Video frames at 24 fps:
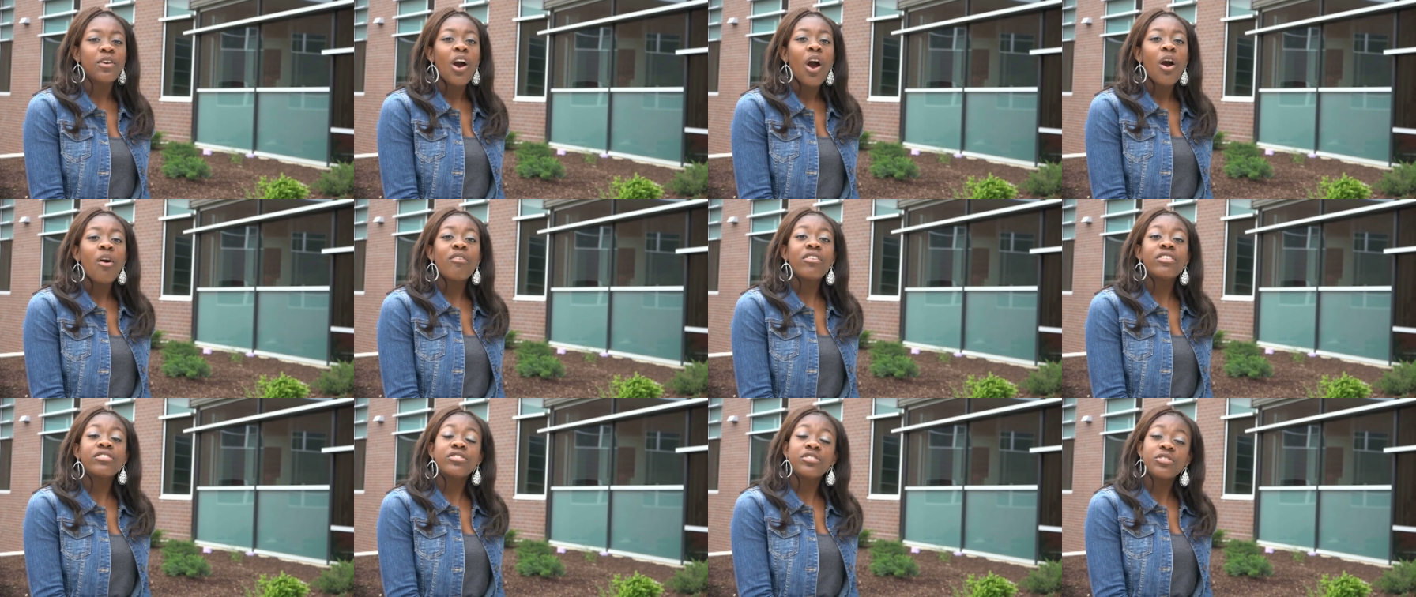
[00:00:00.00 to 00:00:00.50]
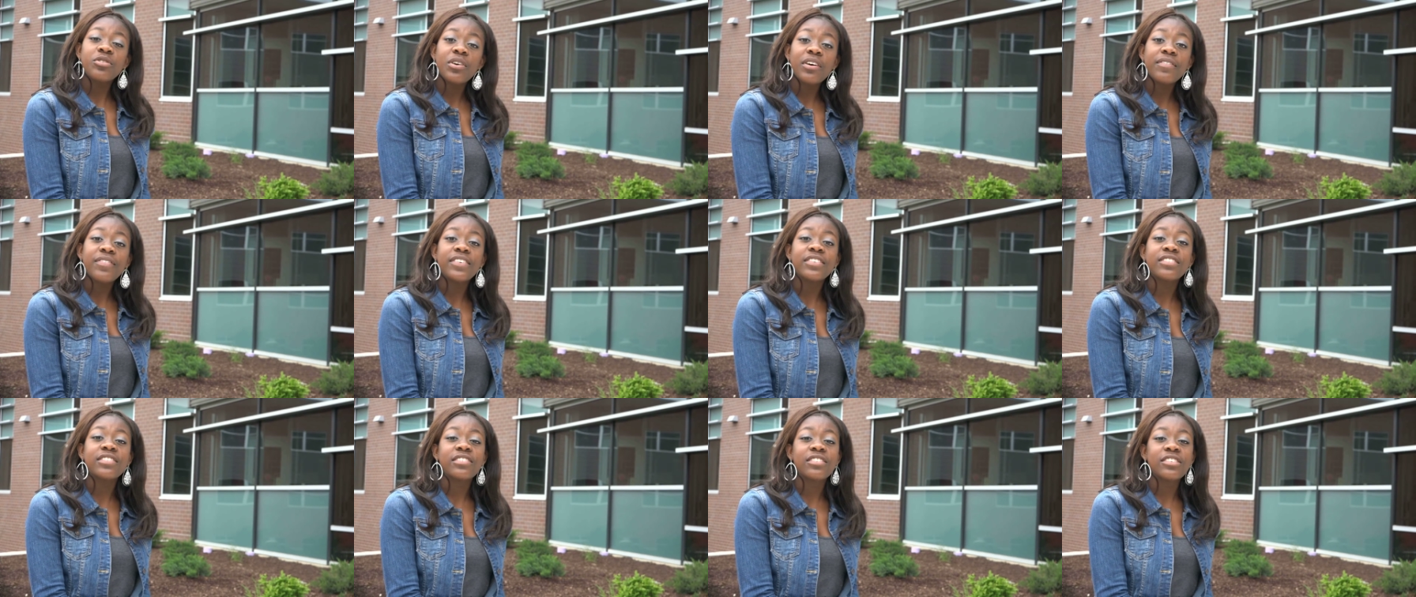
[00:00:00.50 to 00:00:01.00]
where two of
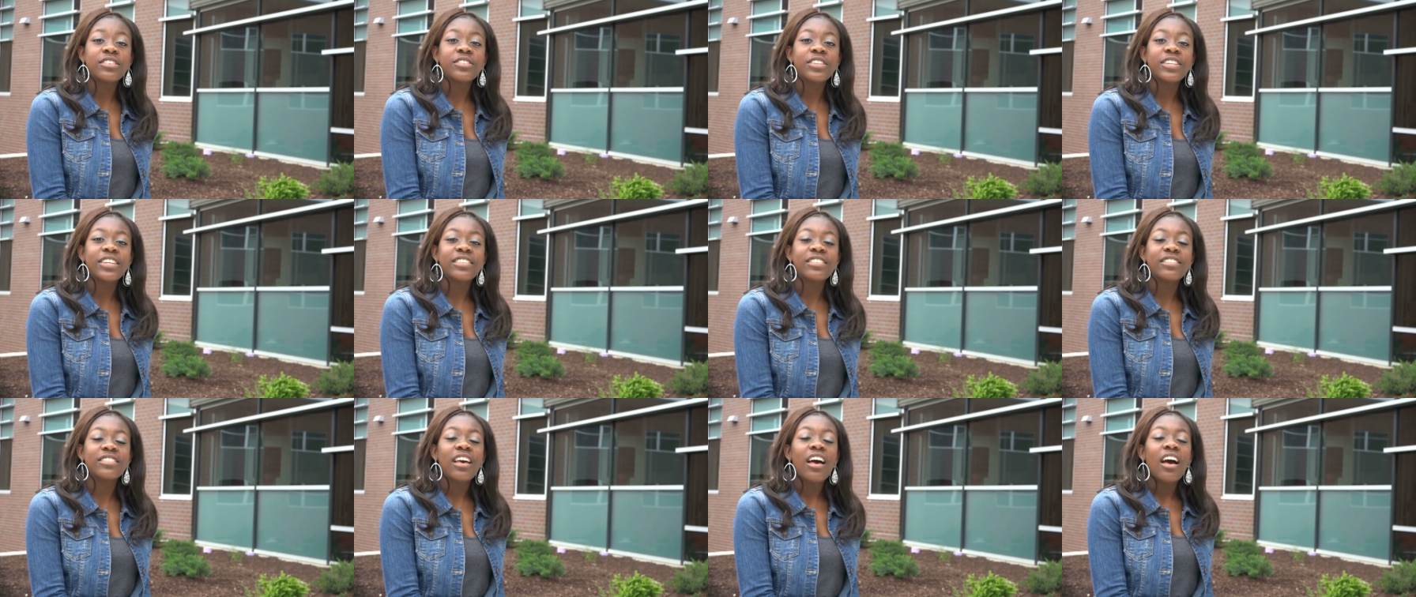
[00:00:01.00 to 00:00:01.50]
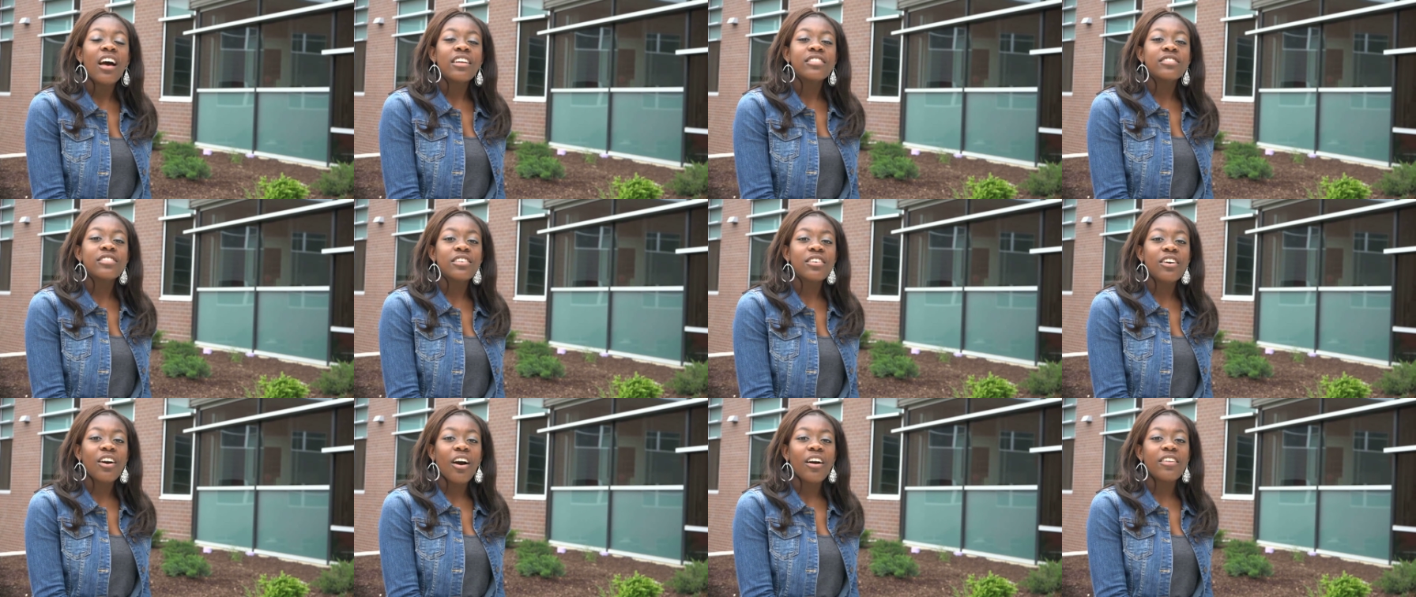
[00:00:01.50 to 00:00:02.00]
his students
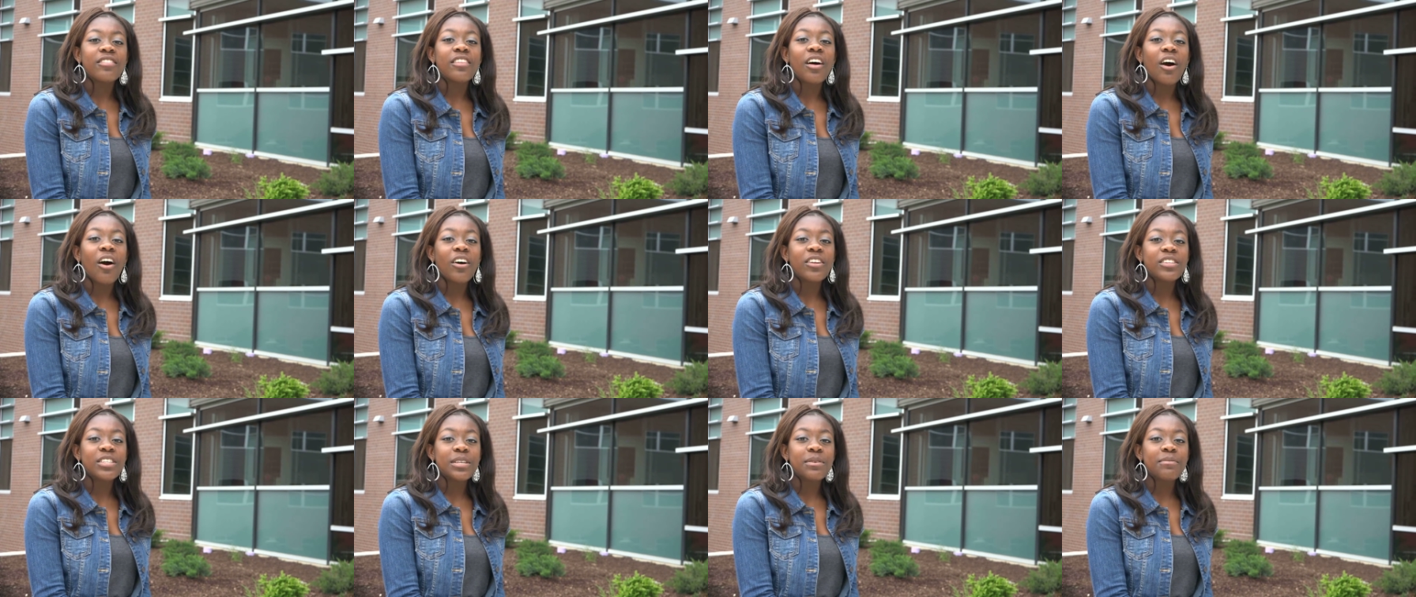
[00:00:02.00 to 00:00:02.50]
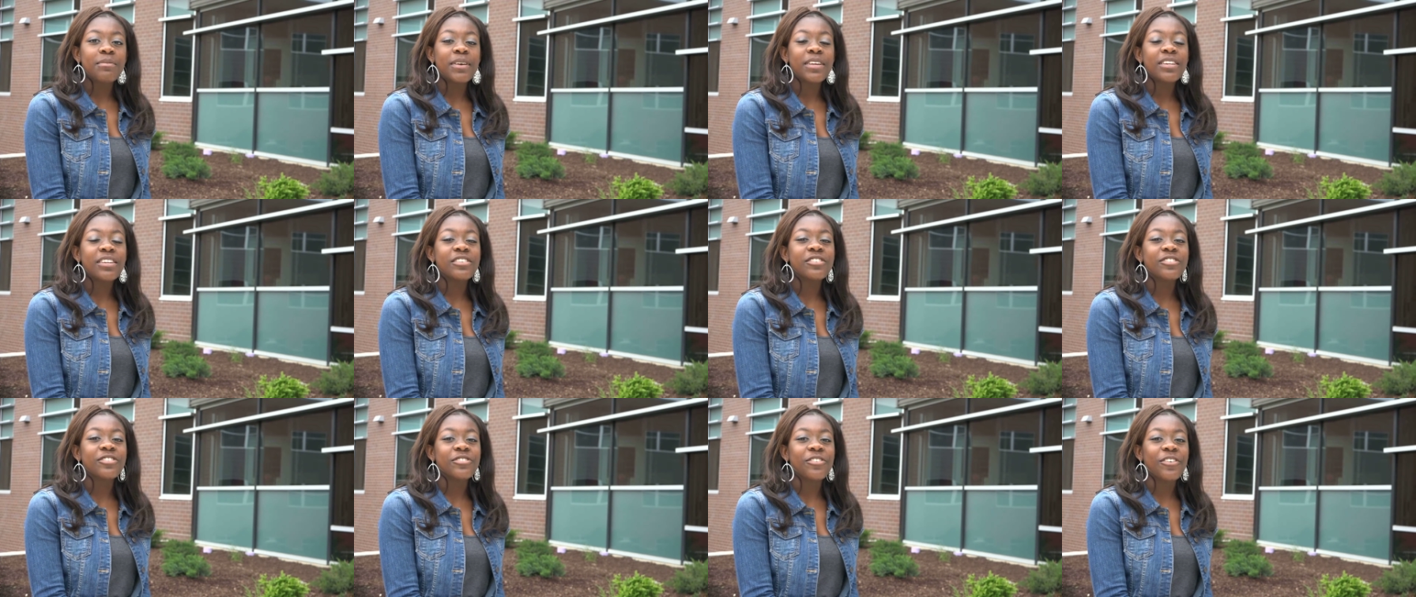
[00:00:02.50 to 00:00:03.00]
took on the Ultimate
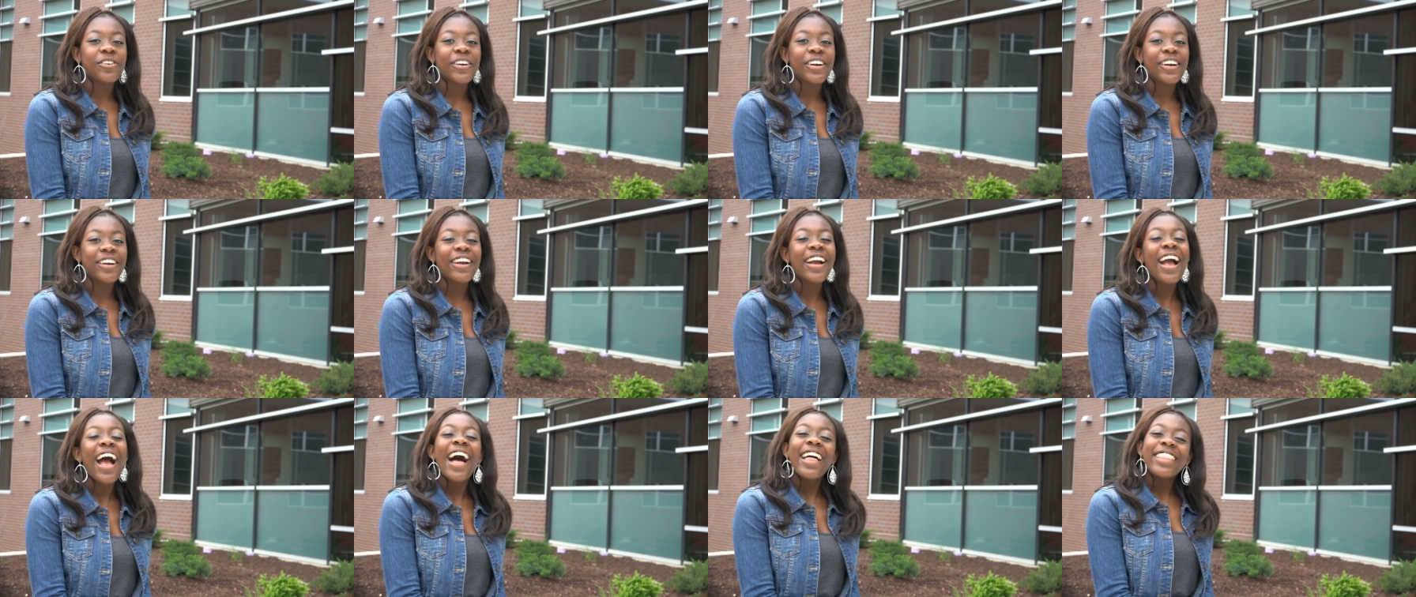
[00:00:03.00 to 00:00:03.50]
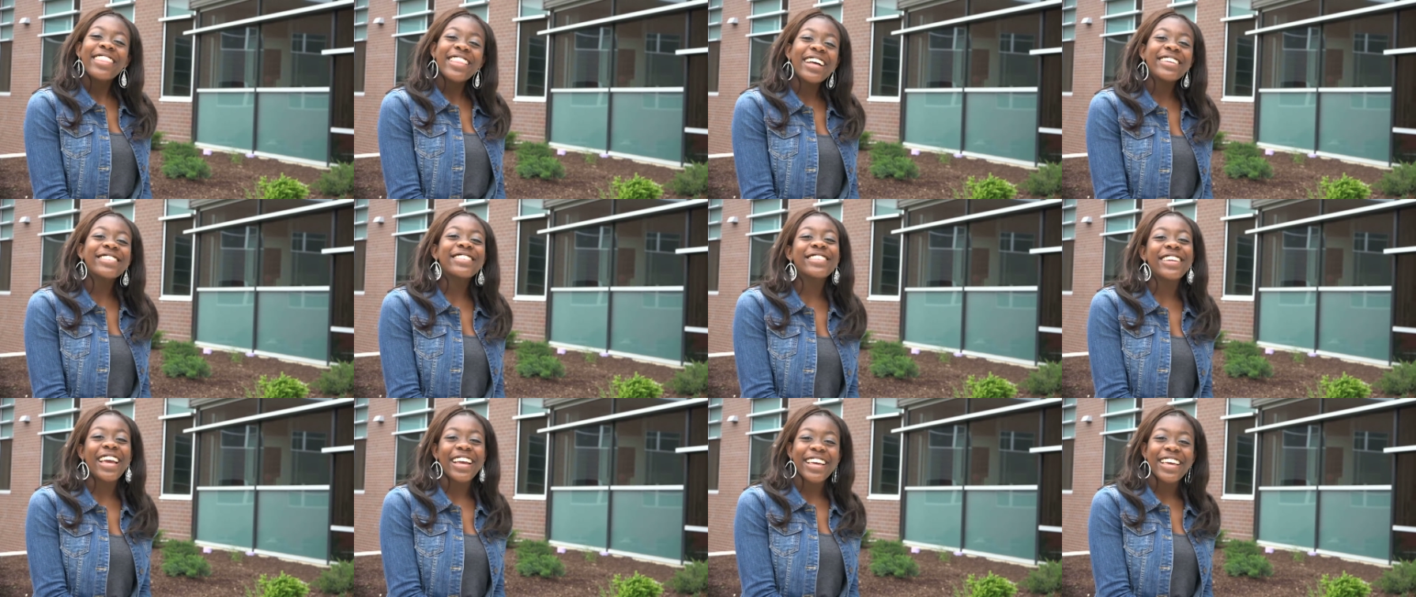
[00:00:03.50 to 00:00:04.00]
Destroyer. Let's
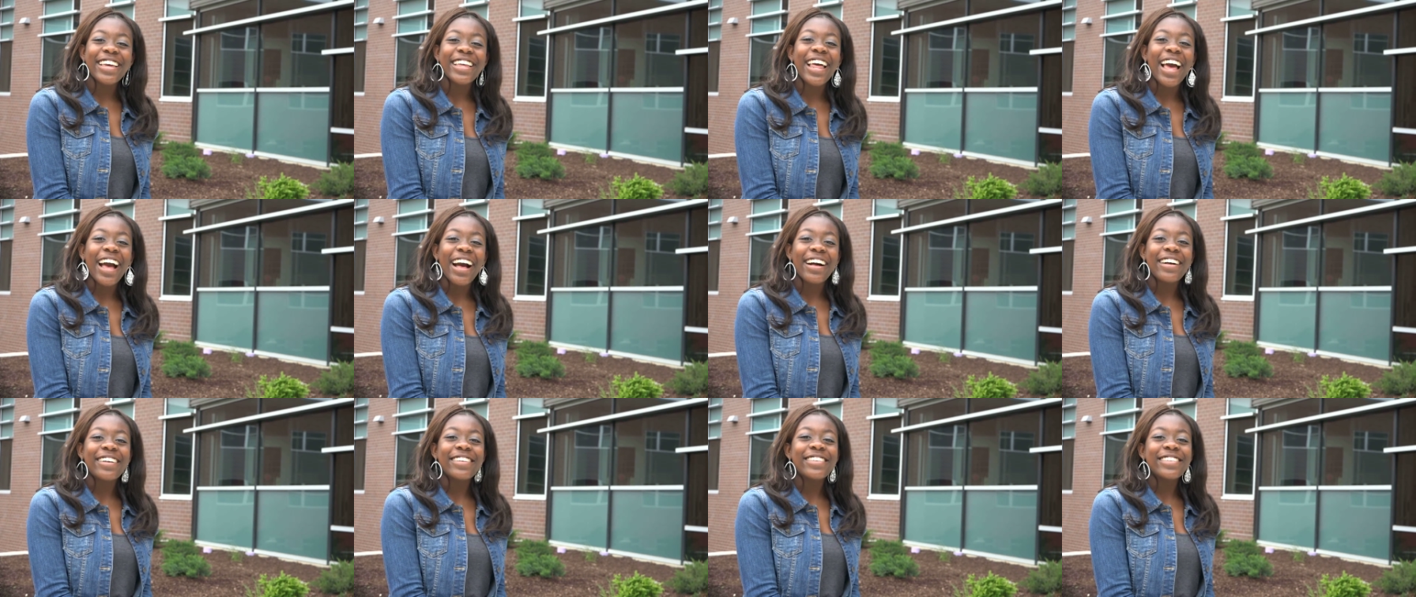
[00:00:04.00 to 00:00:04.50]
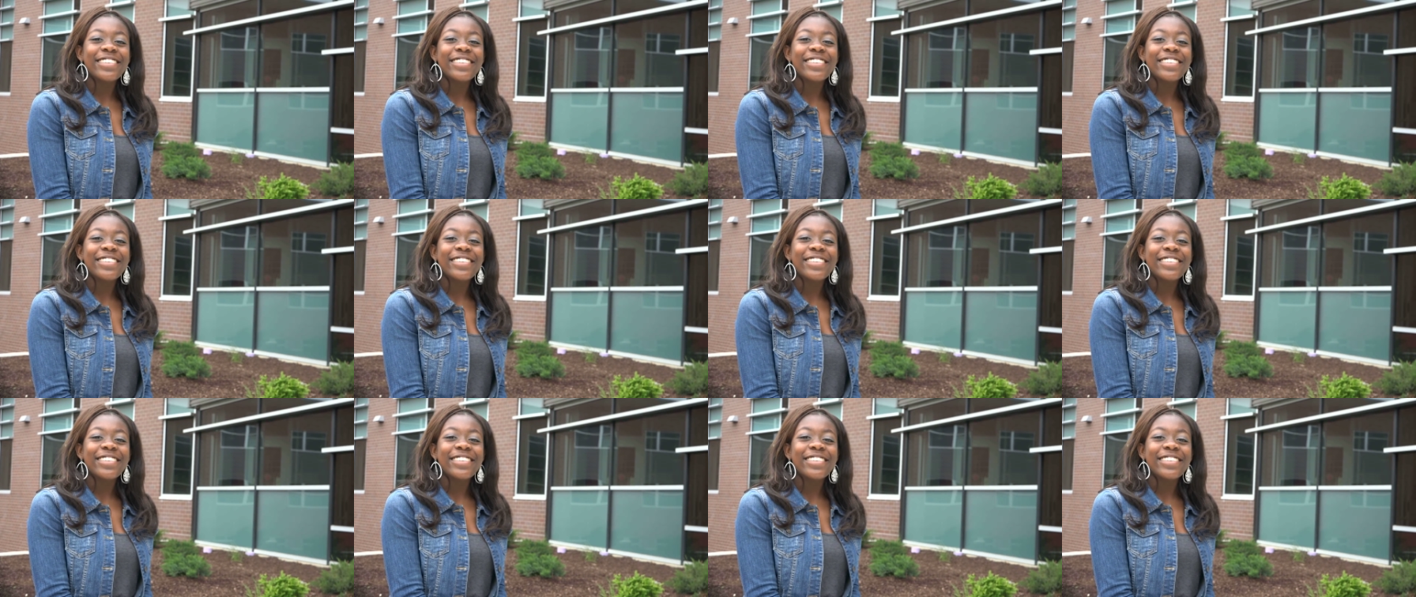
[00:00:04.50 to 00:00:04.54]
check it out.